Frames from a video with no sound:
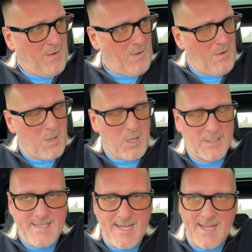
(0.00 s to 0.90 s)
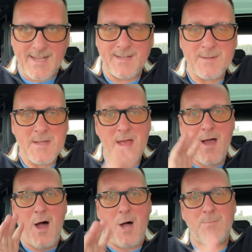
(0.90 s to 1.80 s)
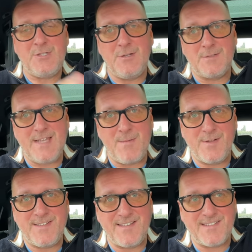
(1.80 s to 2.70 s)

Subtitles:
Oh dear, optional 10%